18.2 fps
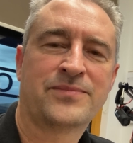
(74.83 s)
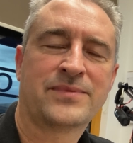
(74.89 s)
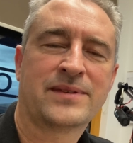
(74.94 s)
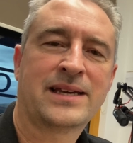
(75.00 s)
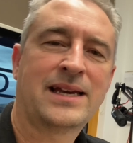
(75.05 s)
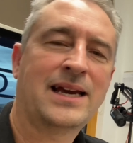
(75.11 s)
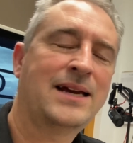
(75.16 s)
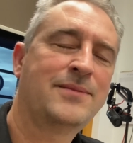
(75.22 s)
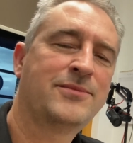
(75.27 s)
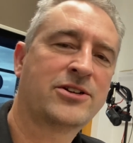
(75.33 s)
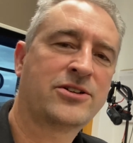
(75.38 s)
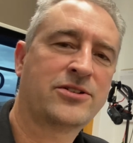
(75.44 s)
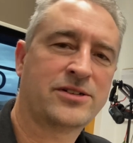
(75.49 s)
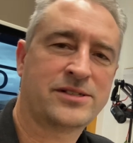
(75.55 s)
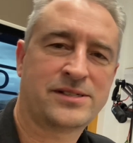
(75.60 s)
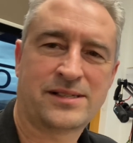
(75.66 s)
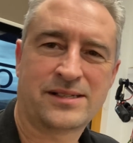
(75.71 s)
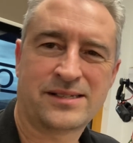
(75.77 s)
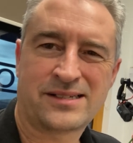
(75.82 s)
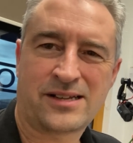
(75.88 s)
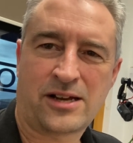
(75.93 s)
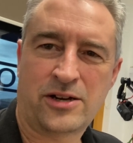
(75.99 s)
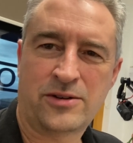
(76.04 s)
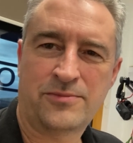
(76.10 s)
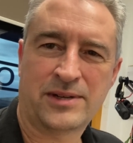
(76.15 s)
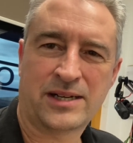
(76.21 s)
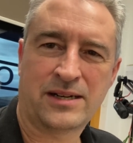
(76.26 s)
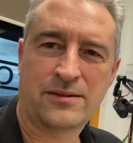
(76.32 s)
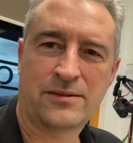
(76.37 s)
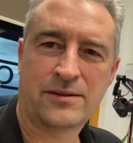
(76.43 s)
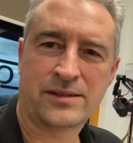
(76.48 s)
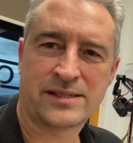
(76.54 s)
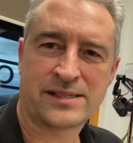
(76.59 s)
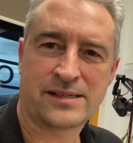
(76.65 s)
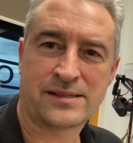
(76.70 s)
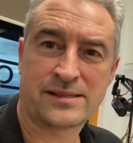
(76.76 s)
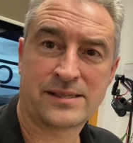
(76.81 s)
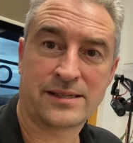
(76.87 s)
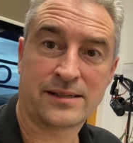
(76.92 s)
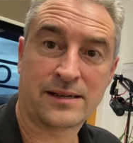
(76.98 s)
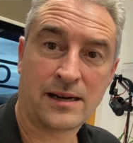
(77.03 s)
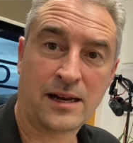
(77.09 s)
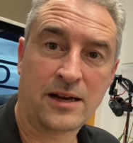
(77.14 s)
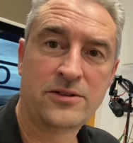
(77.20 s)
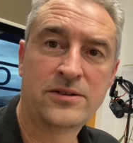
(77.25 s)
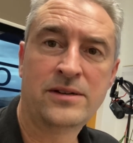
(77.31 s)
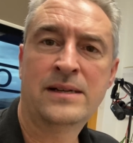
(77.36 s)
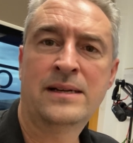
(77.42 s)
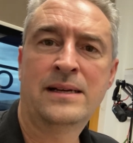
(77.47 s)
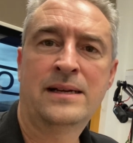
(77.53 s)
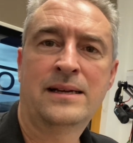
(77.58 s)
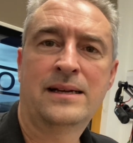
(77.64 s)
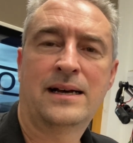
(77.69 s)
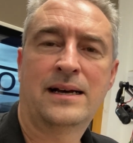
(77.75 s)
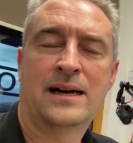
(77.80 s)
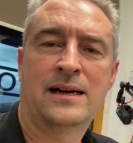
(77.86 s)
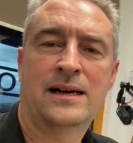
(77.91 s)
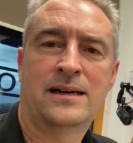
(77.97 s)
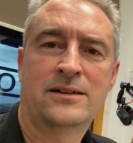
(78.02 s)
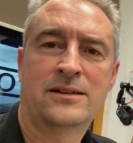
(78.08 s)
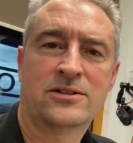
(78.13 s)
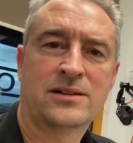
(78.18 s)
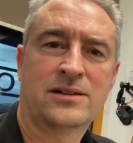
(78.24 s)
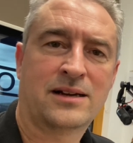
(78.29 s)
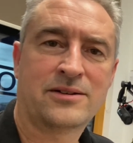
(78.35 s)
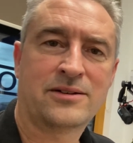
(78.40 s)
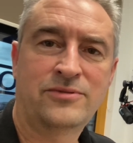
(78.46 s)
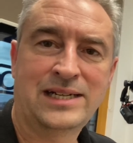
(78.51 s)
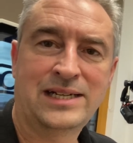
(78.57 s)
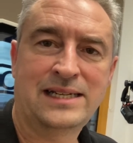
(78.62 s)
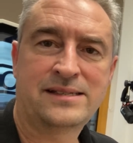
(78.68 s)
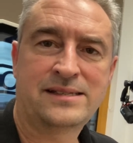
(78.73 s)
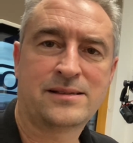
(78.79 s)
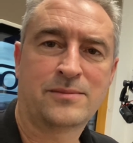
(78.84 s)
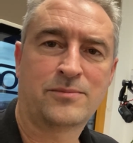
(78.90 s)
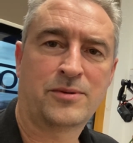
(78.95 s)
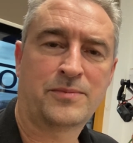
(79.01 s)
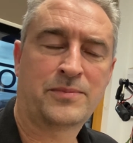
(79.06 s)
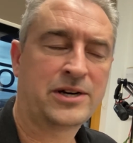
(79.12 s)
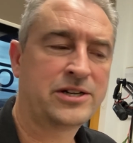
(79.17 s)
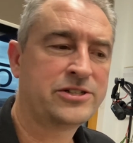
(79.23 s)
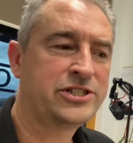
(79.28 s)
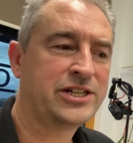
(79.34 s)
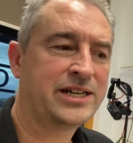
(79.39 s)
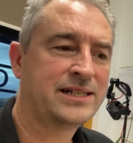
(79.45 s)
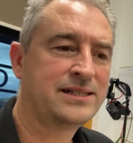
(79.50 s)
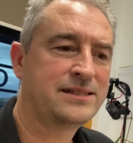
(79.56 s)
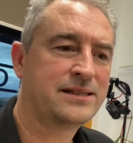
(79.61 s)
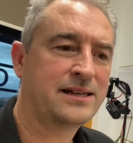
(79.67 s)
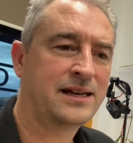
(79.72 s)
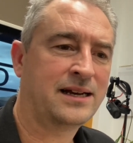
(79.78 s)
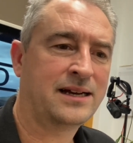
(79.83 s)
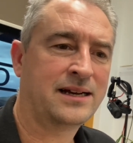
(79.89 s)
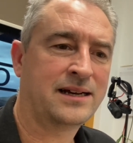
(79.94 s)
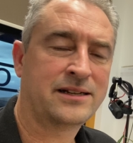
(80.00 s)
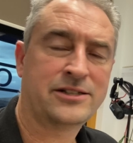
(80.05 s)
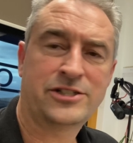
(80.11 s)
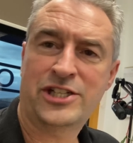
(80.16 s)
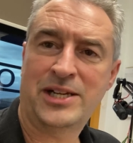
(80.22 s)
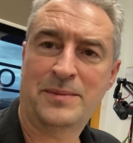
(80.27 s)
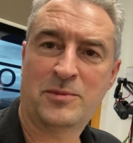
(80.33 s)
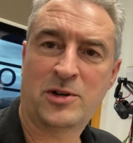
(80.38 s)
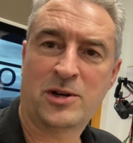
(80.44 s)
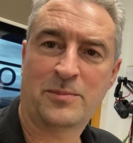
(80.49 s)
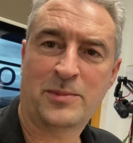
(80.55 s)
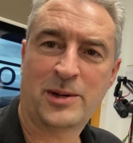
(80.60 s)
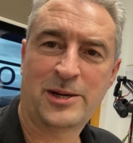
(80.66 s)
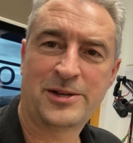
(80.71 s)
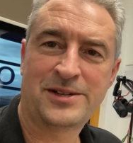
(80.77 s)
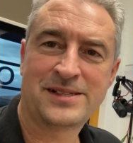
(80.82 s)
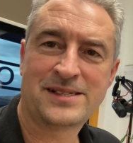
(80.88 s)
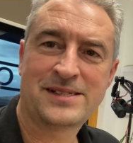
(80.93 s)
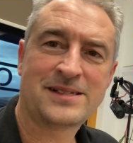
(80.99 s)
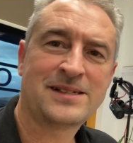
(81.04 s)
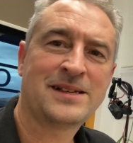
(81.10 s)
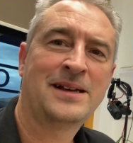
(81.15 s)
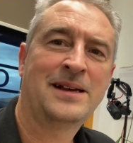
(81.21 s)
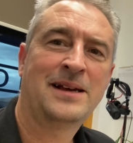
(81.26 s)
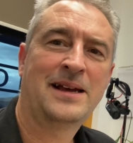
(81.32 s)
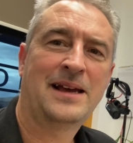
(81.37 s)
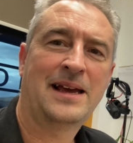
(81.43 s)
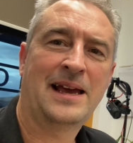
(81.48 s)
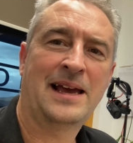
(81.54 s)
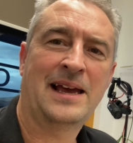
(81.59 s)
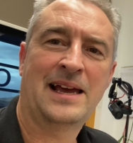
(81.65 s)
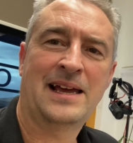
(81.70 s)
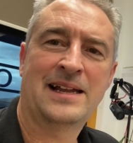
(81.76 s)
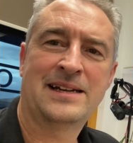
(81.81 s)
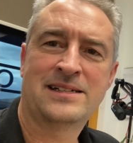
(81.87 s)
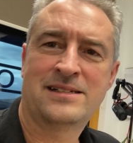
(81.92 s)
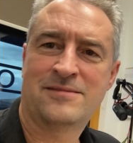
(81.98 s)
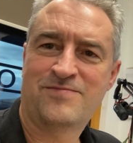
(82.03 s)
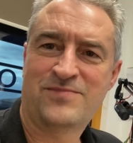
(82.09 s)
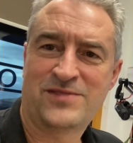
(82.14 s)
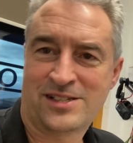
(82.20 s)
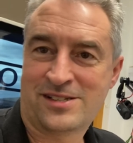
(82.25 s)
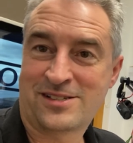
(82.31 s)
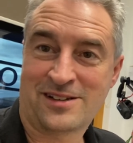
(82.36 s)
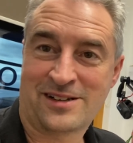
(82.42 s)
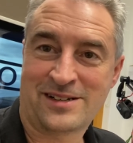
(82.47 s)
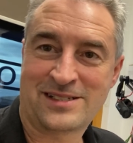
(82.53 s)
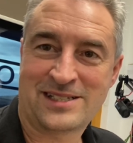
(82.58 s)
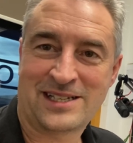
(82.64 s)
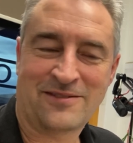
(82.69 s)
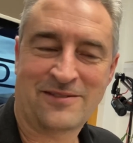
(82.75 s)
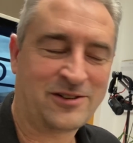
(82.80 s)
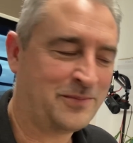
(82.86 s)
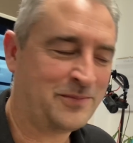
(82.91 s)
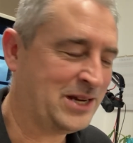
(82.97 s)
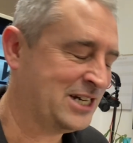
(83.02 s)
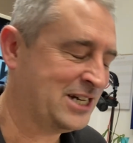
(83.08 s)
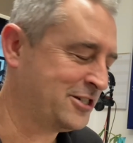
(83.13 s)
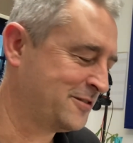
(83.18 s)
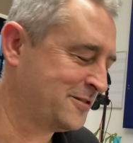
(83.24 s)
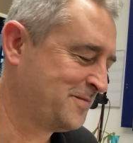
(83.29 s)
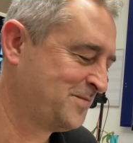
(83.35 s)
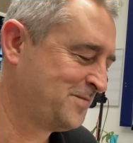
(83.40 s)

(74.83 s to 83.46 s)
came across this Home Assistant Glow. Looked like a really simple project, cheap components, and decided to give it a bash.